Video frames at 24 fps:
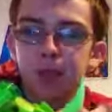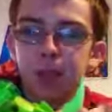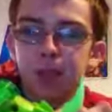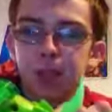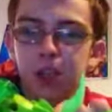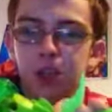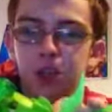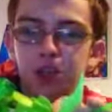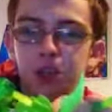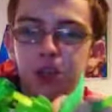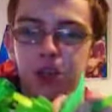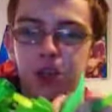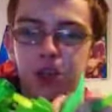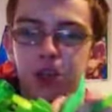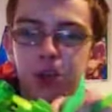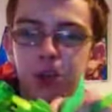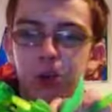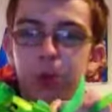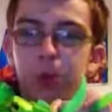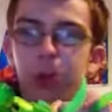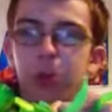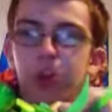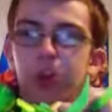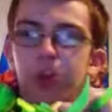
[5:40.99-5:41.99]
his
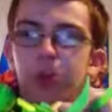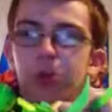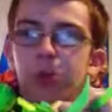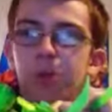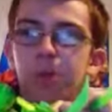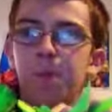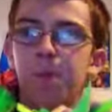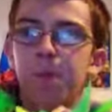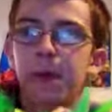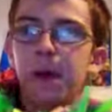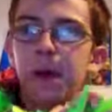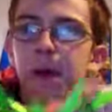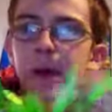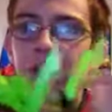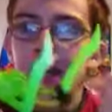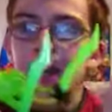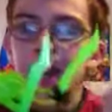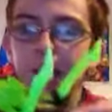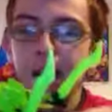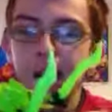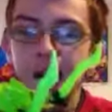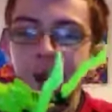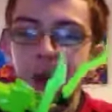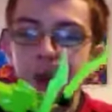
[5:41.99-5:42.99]
original
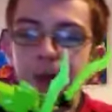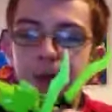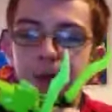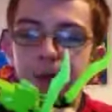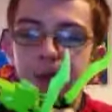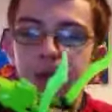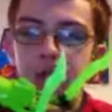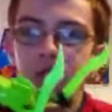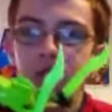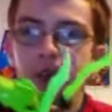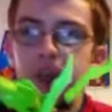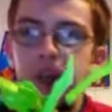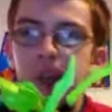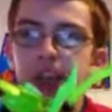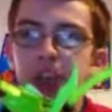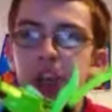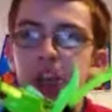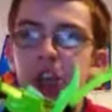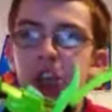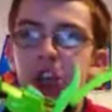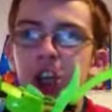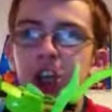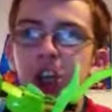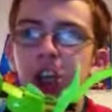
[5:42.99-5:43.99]
uh,
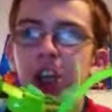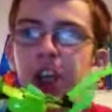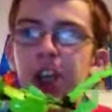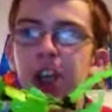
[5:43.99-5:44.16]
radiation,